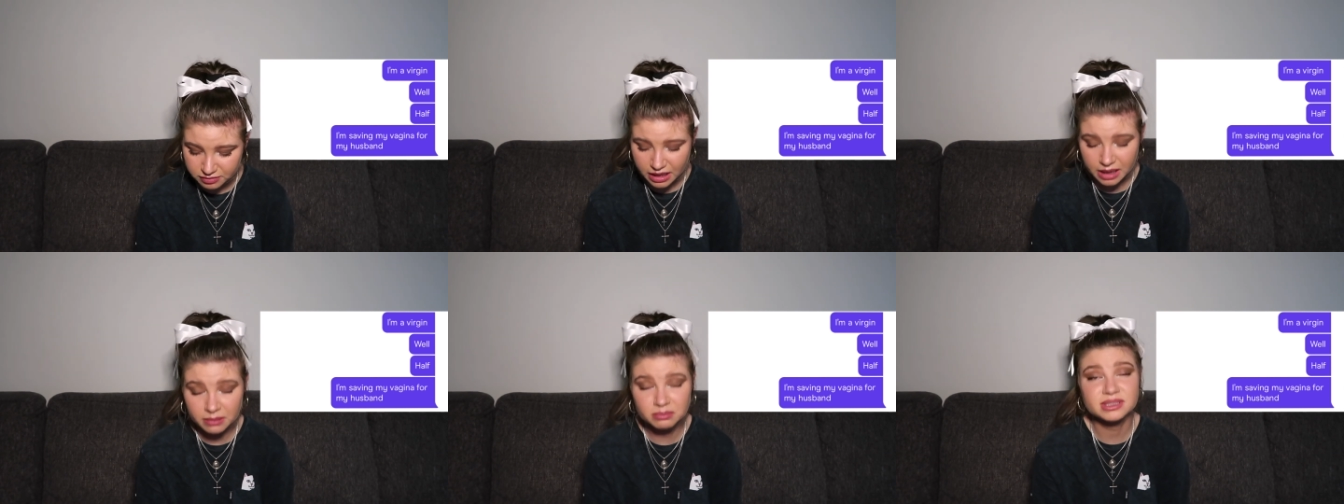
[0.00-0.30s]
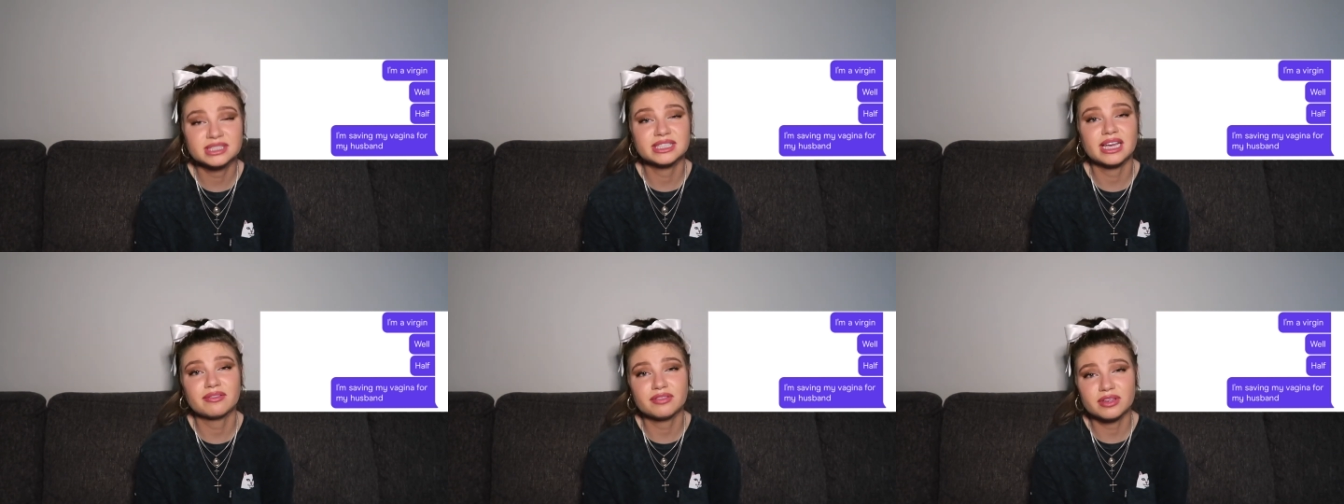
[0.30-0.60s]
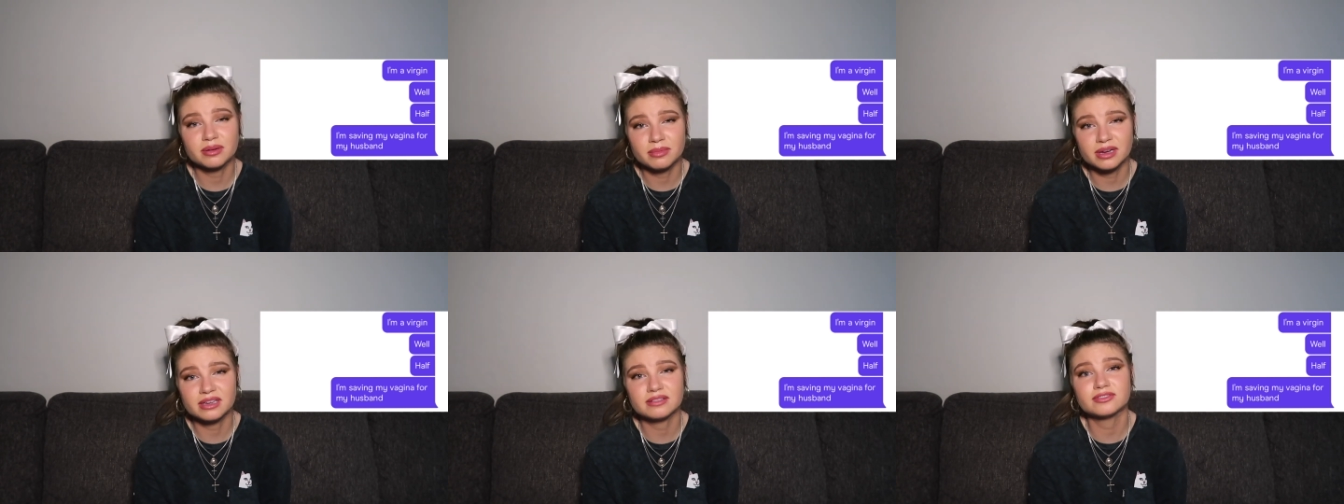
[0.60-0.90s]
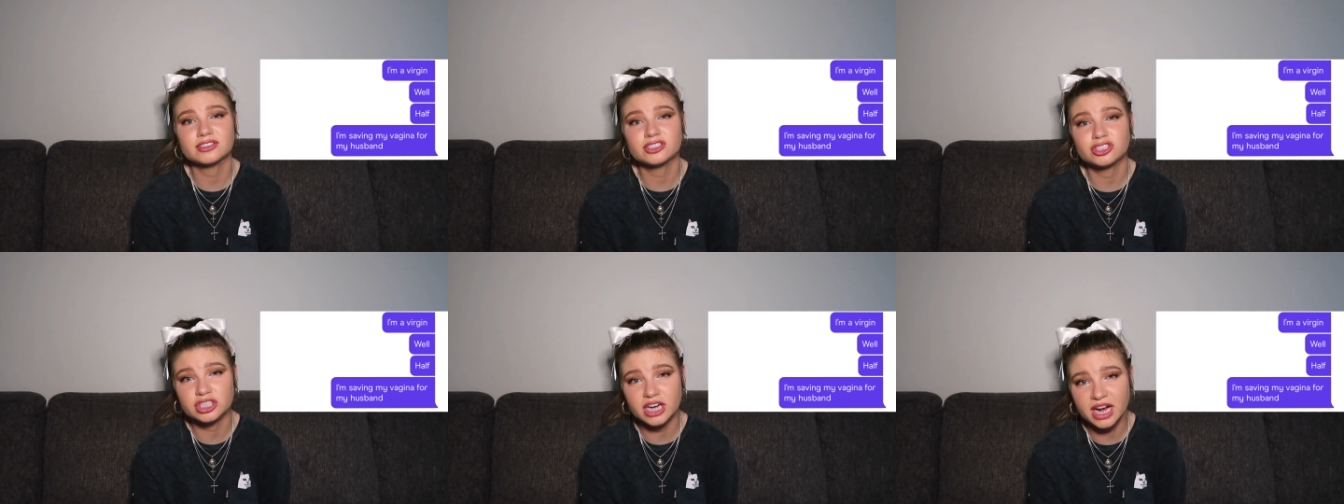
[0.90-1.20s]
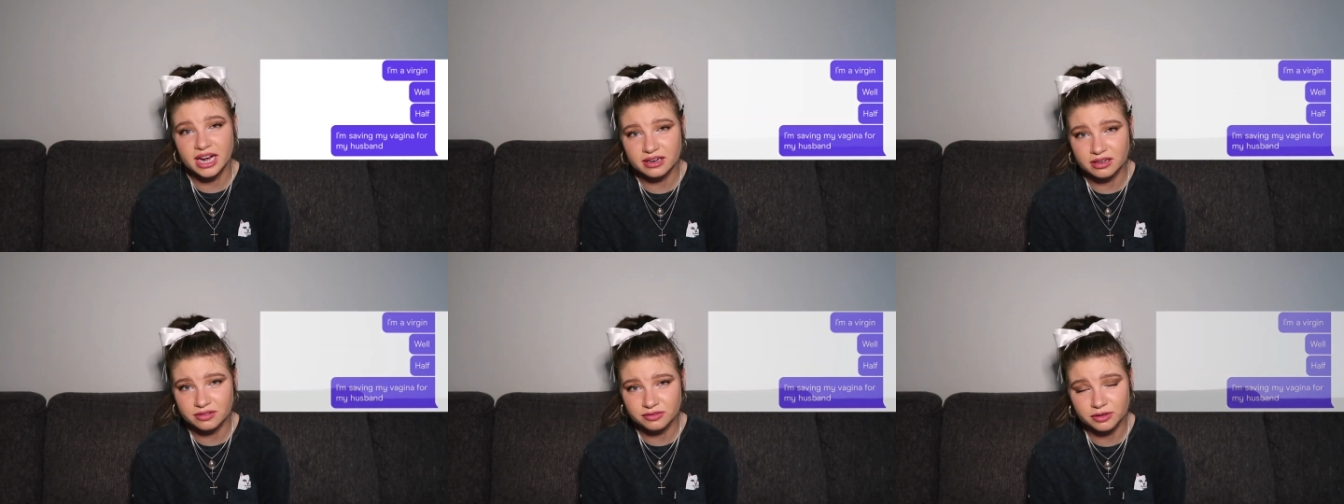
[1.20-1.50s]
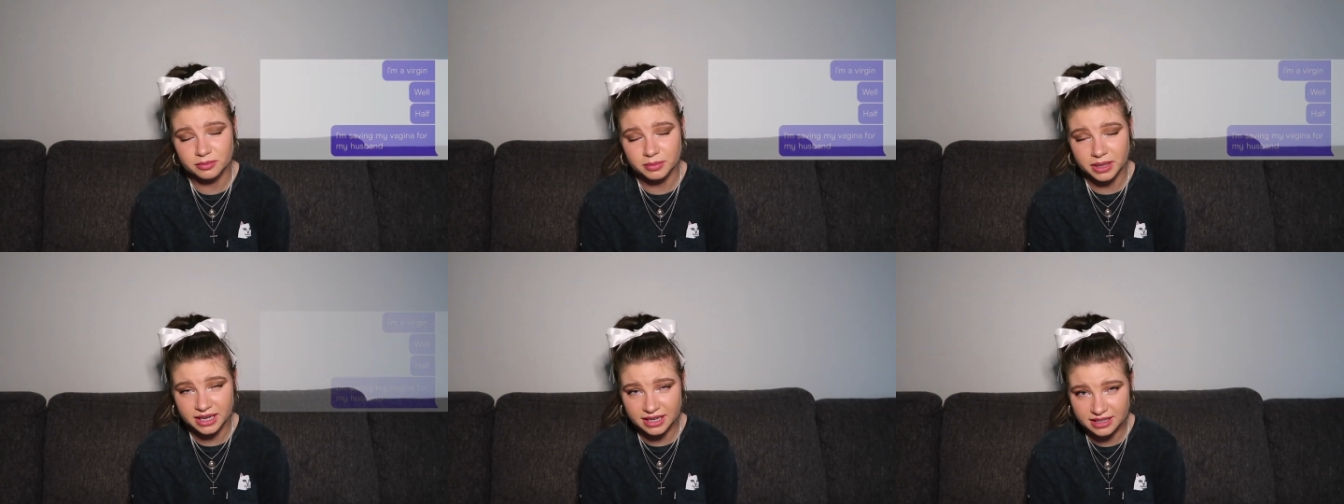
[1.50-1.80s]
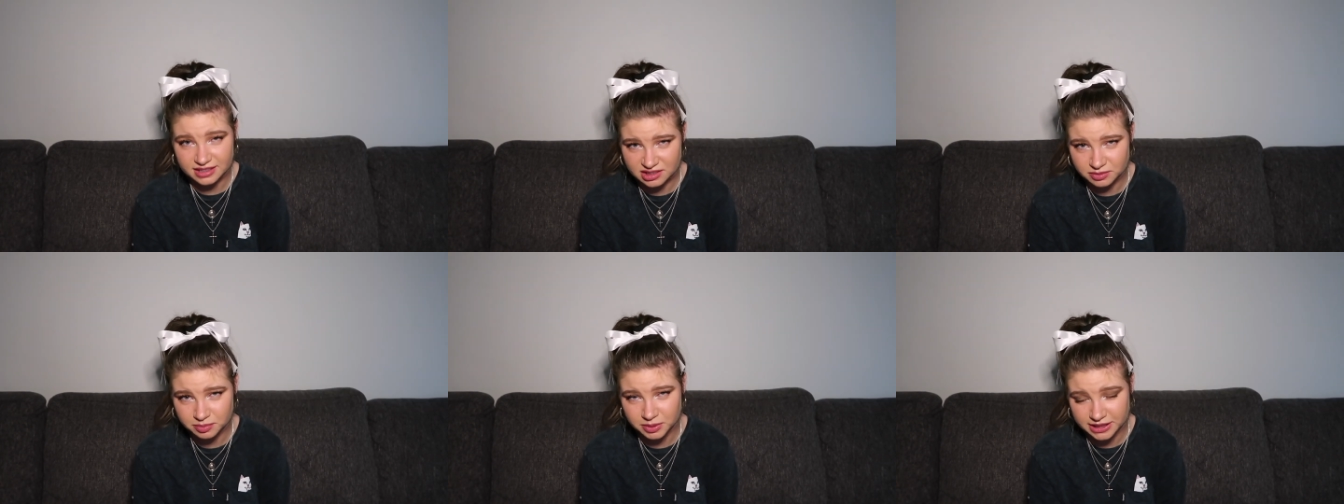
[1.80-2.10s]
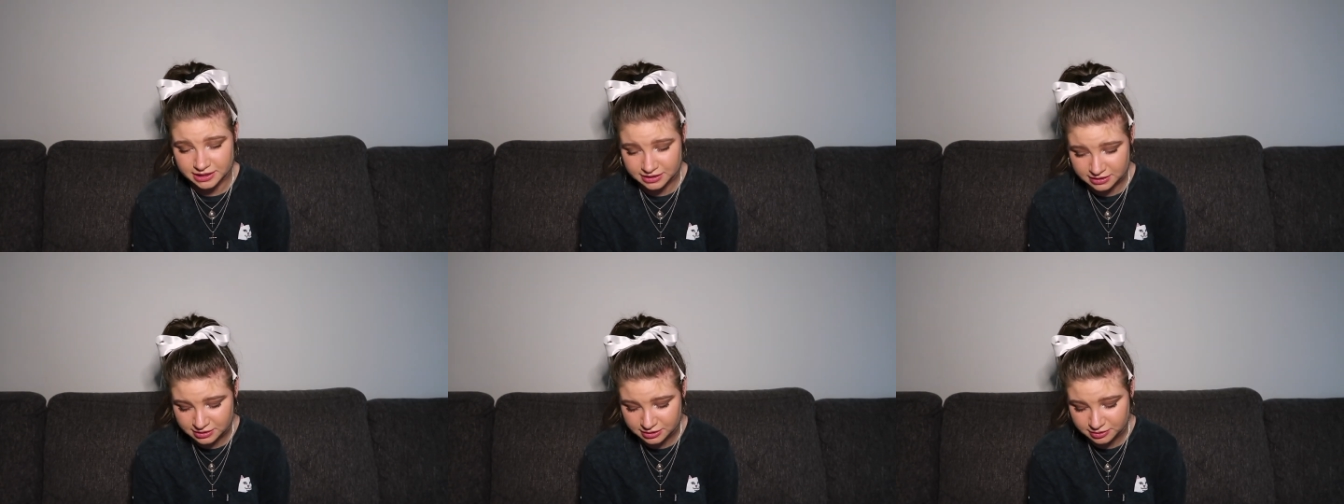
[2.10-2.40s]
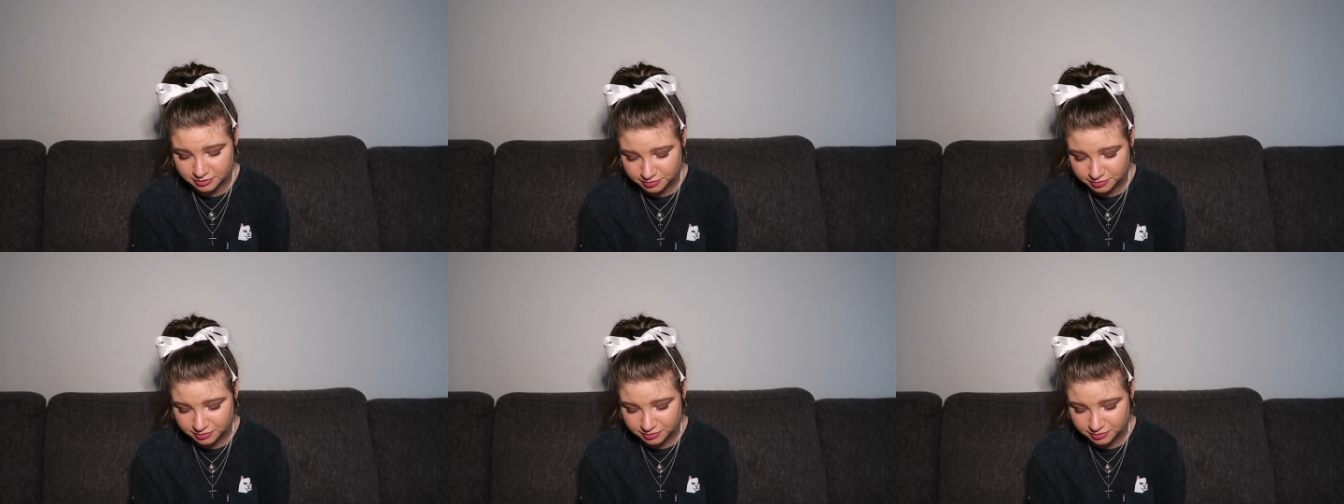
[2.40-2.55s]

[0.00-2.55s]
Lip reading: I'm saving my vagina for my husband.